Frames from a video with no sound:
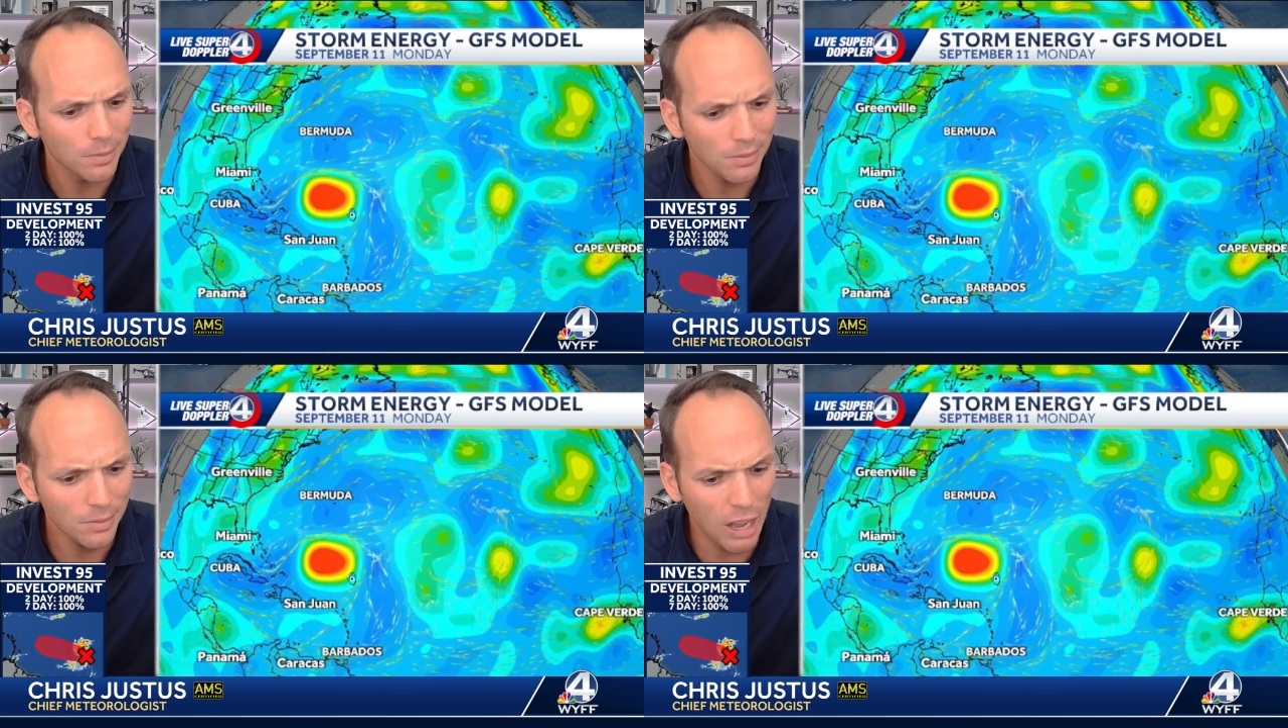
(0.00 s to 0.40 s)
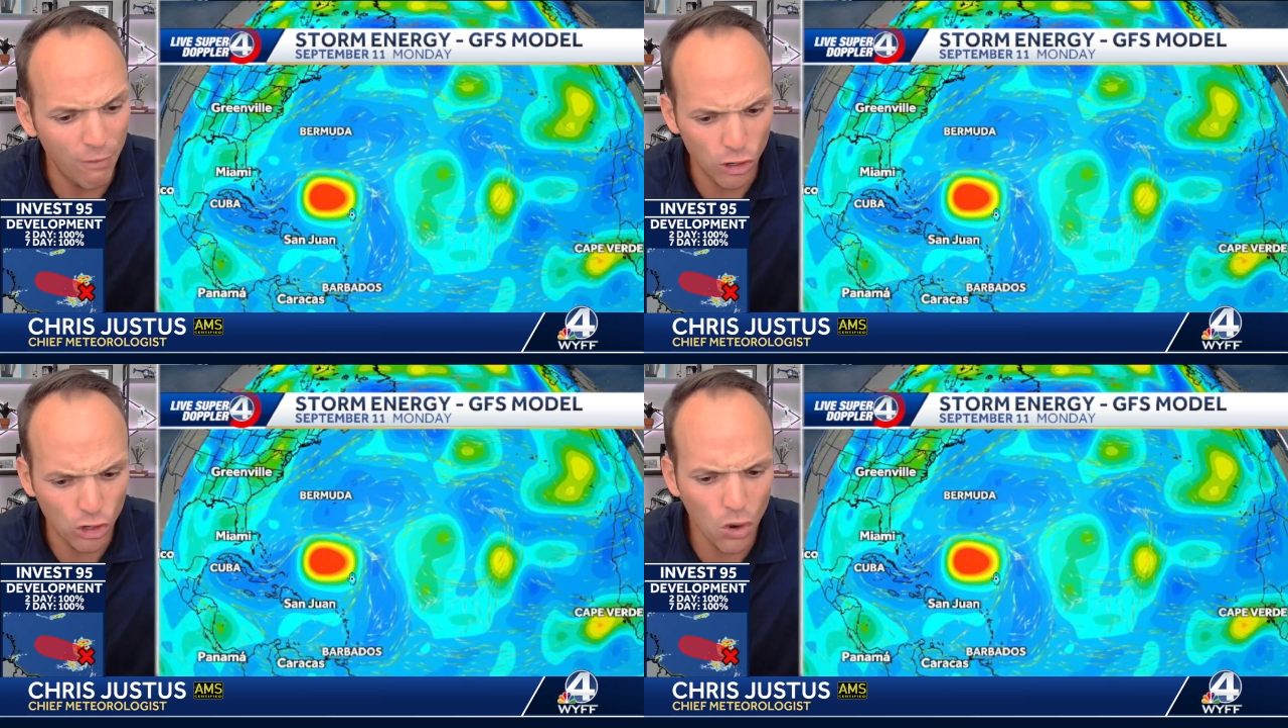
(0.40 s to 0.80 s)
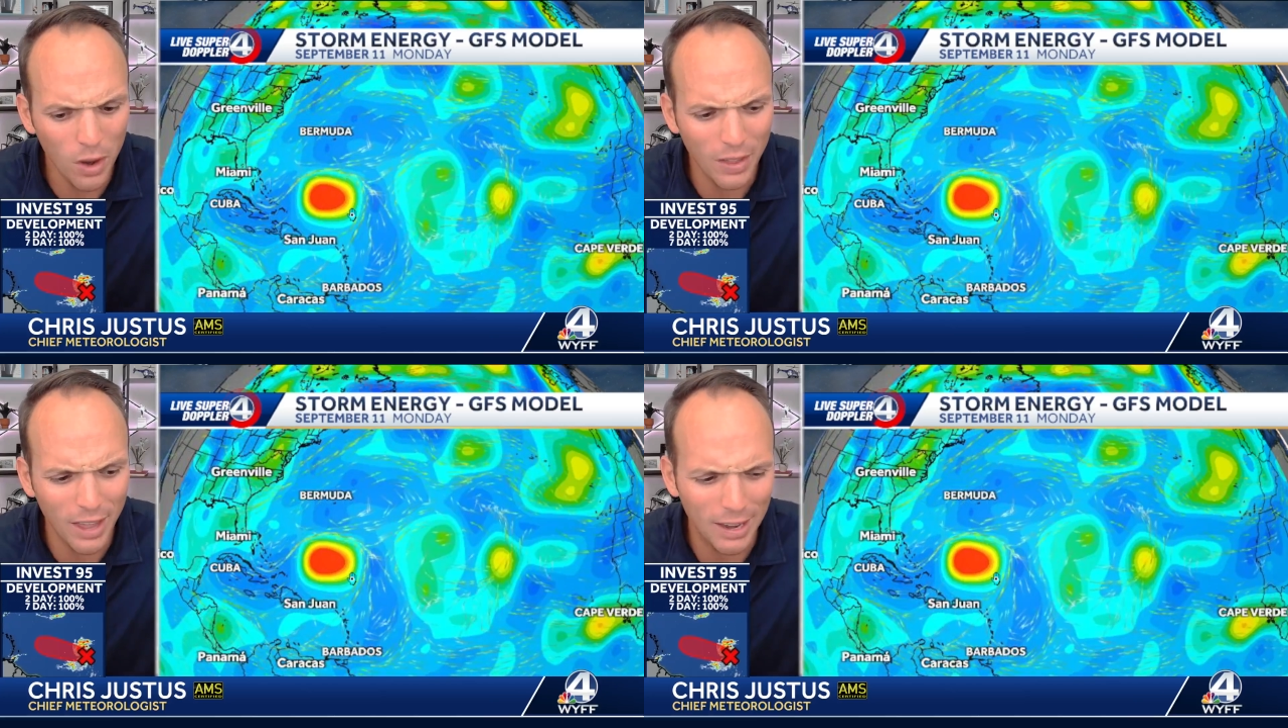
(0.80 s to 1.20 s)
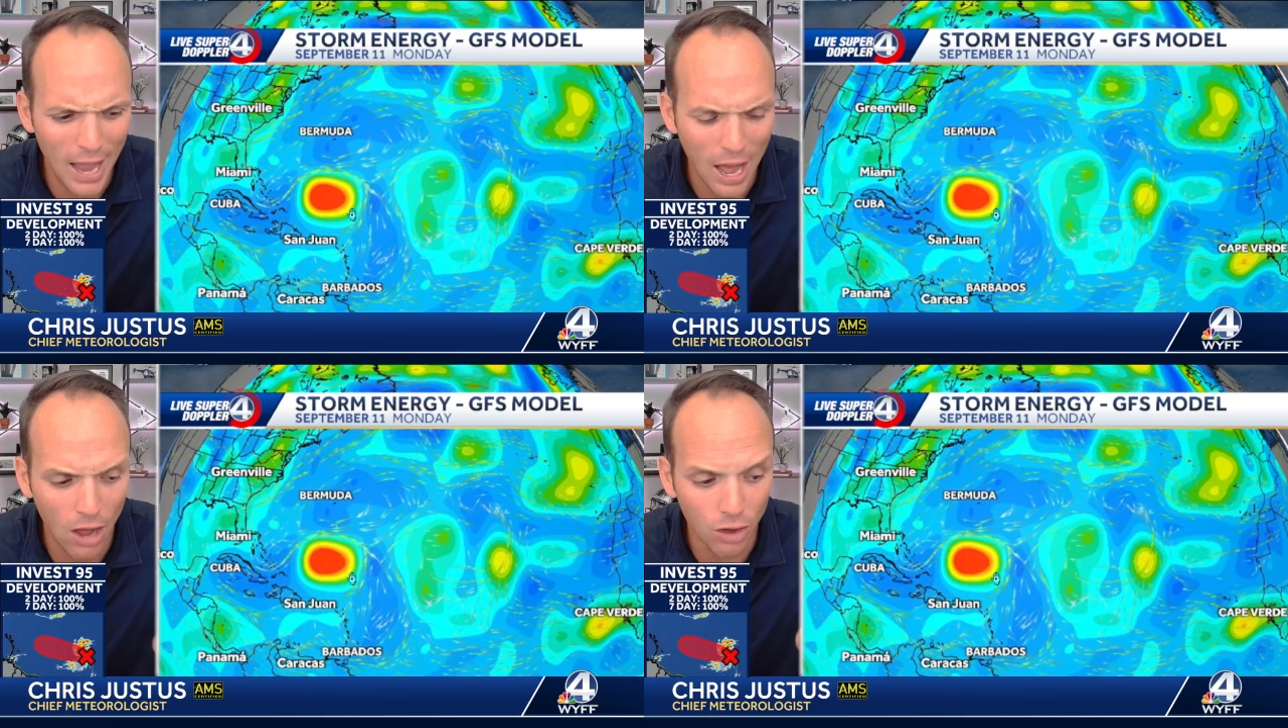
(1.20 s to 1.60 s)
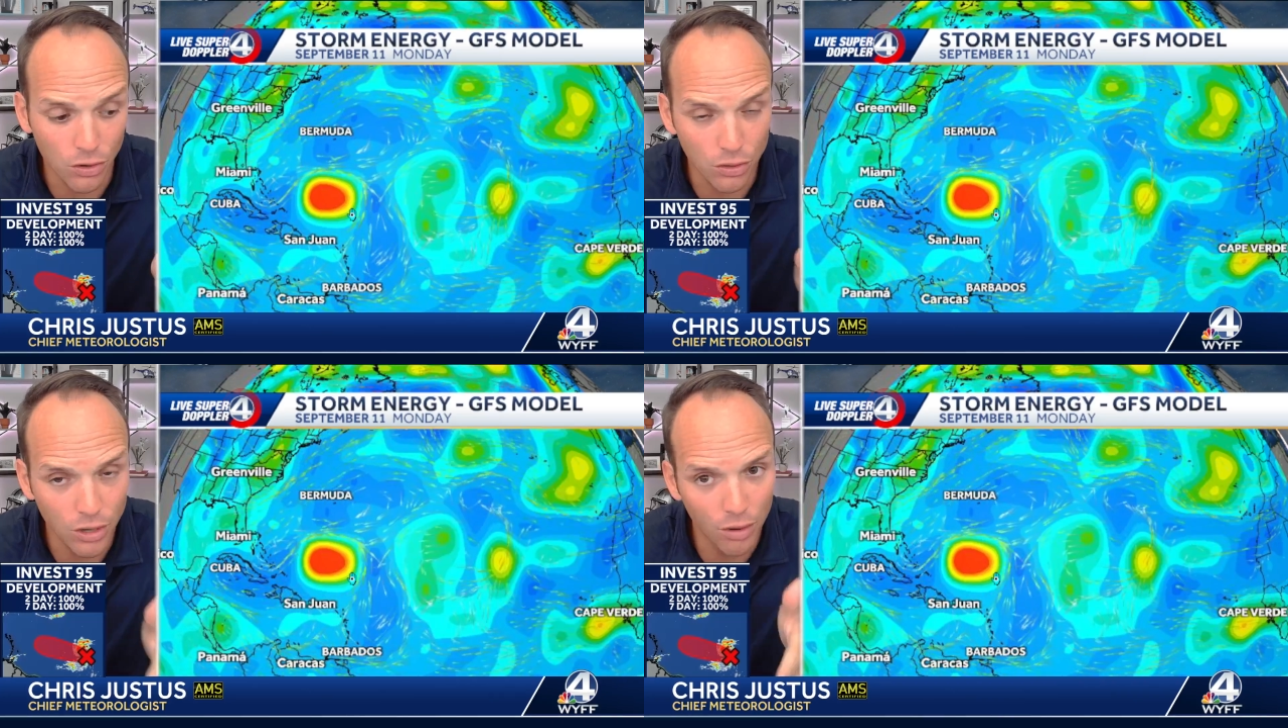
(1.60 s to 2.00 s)
if it's showing that now, you know
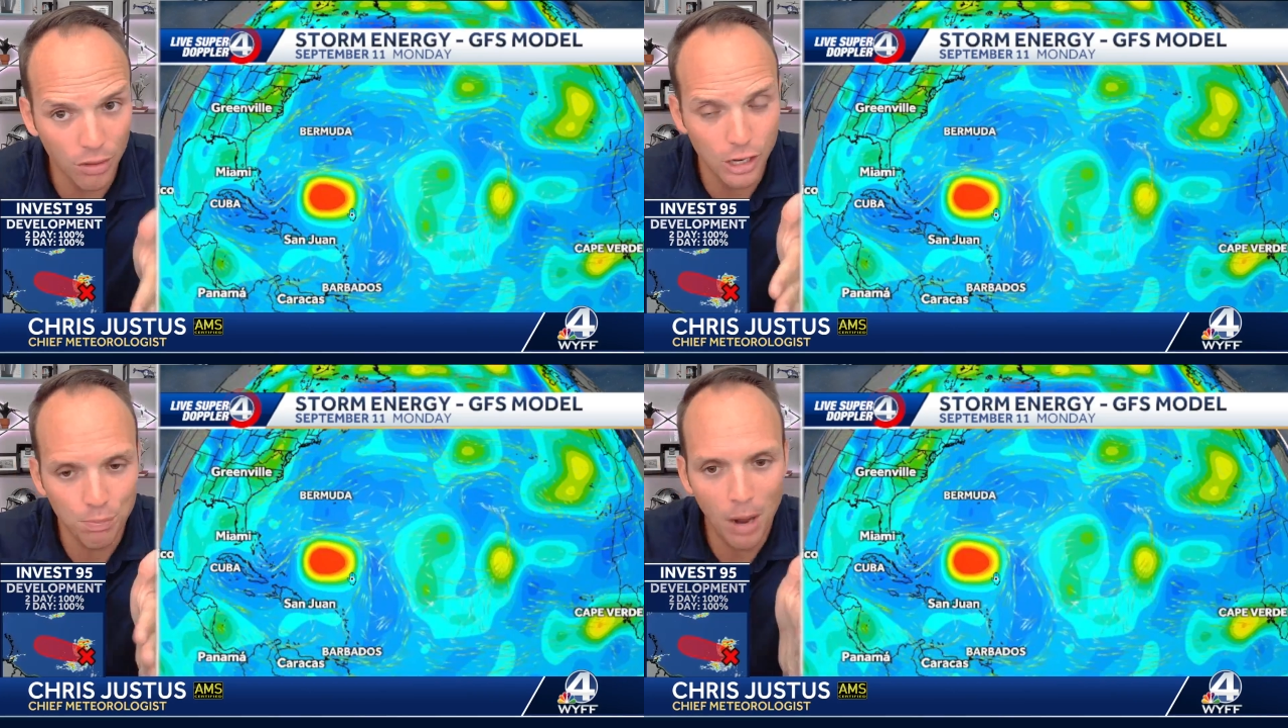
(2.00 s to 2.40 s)
that it's probably